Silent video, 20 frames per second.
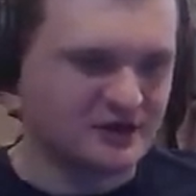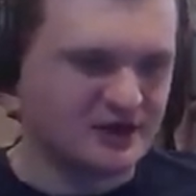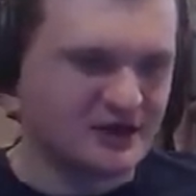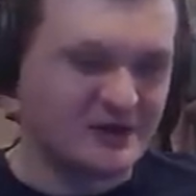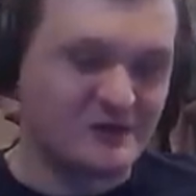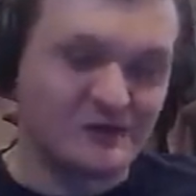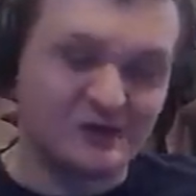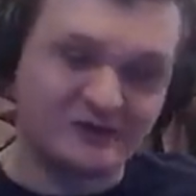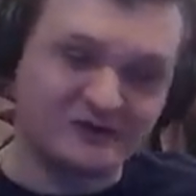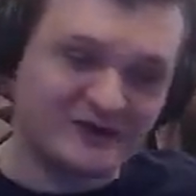
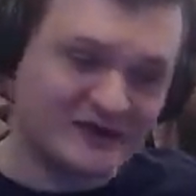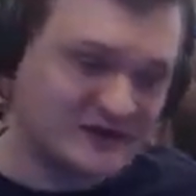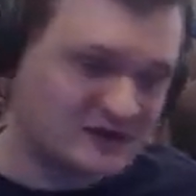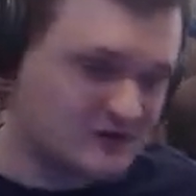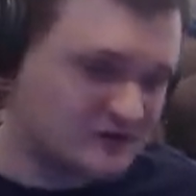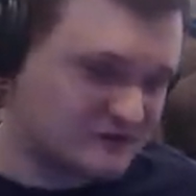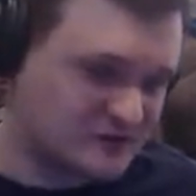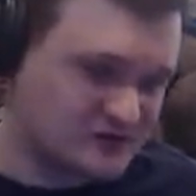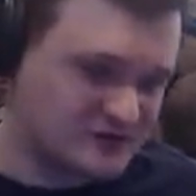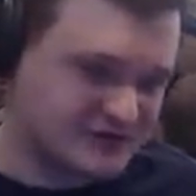It will take
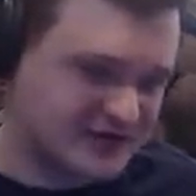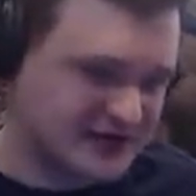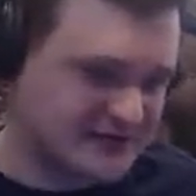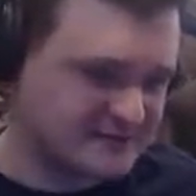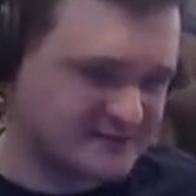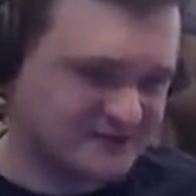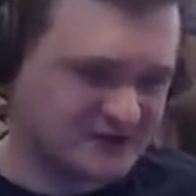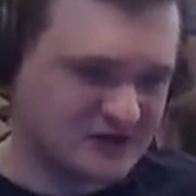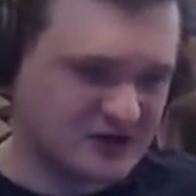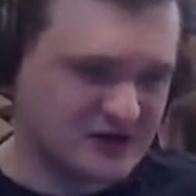you a few
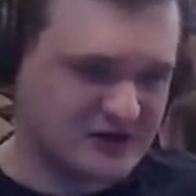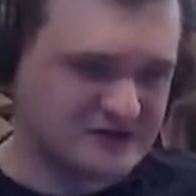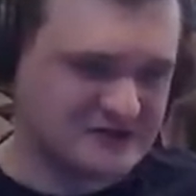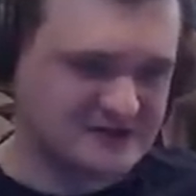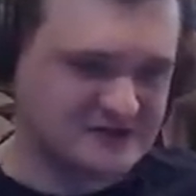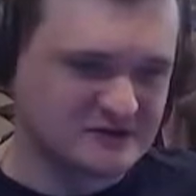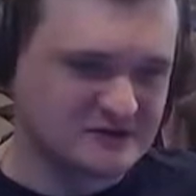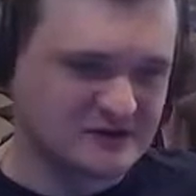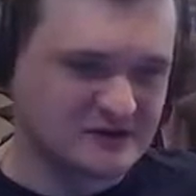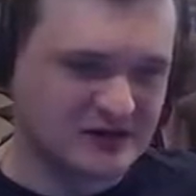times if you're not
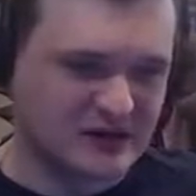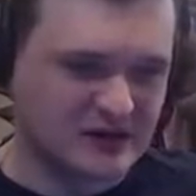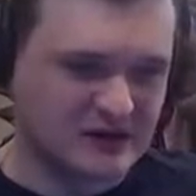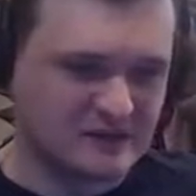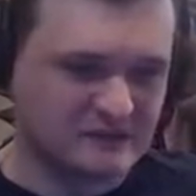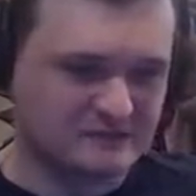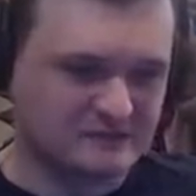used to it.